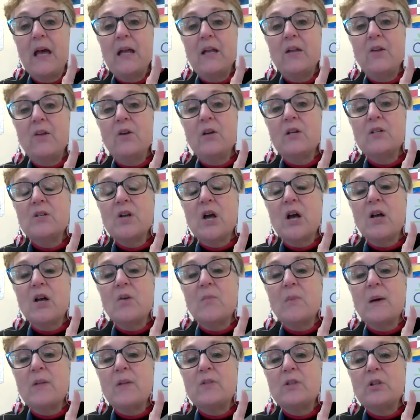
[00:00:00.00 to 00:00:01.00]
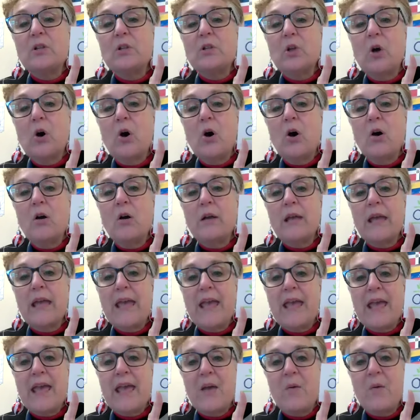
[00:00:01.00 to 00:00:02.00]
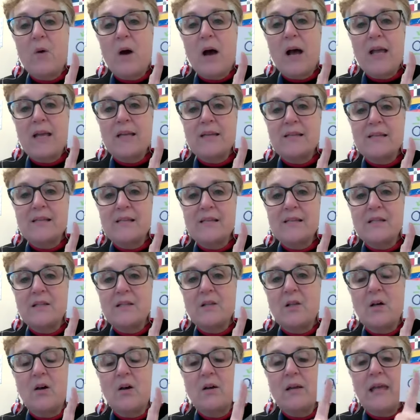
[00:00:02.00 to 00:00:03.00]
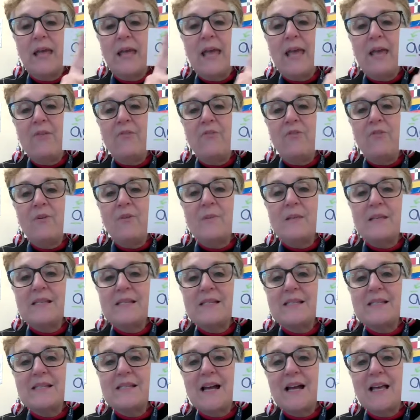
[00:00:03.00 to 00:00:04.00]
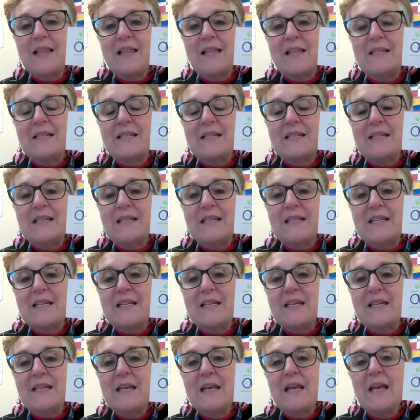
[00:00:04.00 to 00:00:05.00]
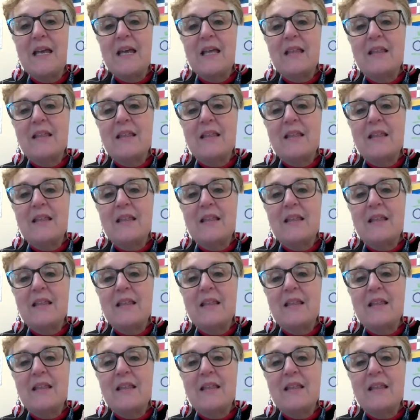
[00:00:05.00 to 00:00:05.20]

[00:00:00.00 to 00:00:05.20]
And you can talk about the long A. Why is this a long A? From the silent E.